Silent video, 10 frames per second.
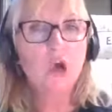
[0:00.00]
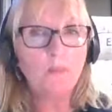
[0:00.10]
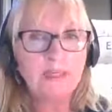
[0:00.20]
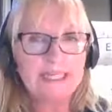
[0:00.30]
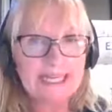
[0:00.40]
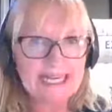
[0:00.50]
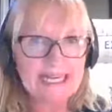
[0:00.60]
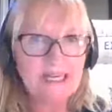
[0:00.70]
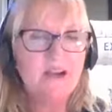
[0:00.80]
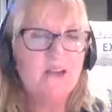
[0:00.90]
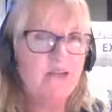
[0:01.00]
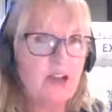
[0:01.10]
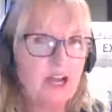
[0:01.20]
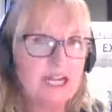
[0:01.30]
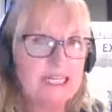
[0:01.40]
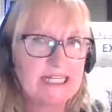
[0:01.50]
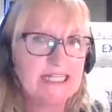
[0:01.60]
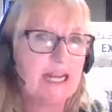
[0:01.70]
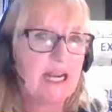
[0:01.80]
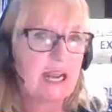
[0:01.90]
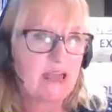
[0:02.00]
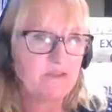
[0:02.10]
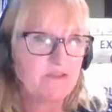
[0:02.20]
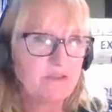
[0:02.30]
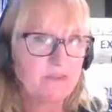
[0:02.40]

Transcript: commonly find a clef?